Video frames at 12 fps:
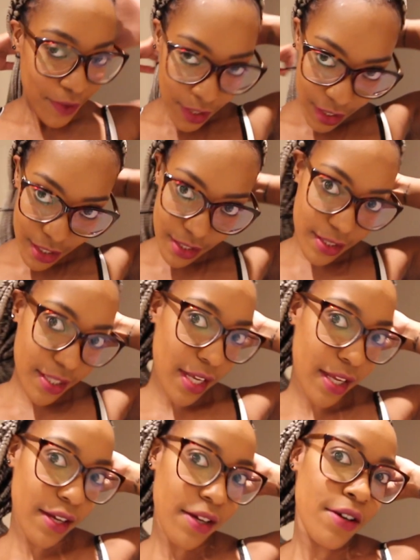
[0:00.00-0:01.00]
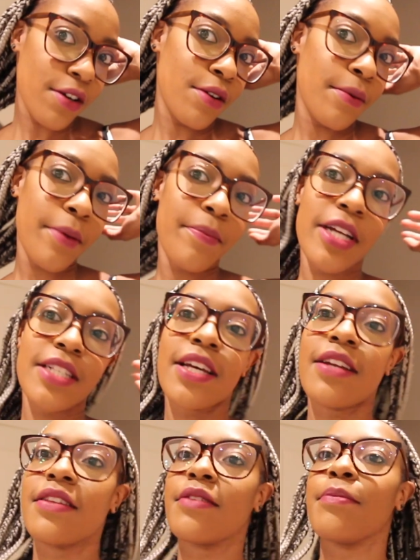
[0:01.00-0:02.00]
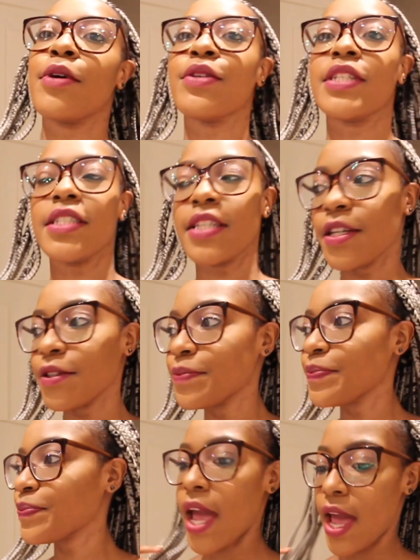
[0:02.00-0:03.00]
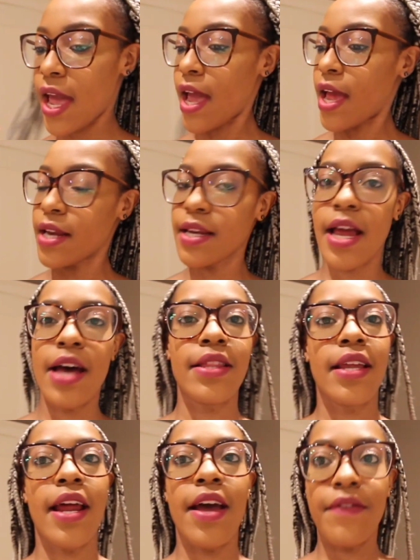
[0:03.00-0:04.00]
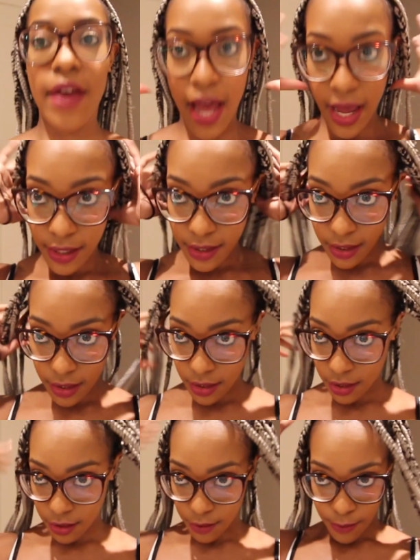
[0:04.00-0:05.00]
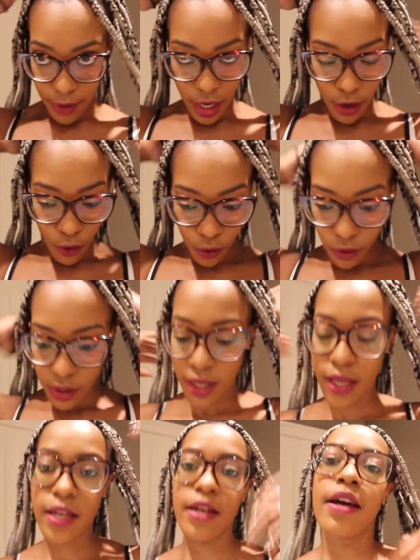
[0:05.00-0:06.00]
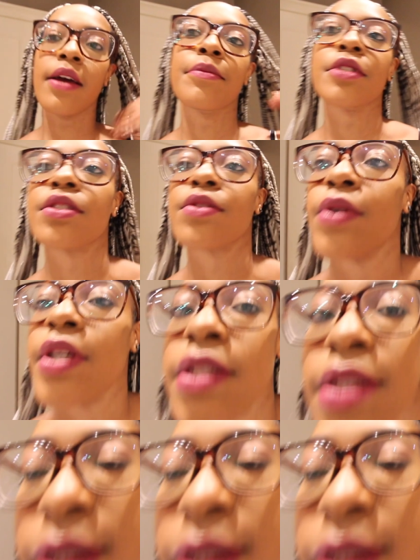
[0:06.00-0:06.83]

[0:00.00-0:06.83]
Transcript: I'm gonna take all my braids out of the ponytail, and now that I have access to my whole head, I'm just going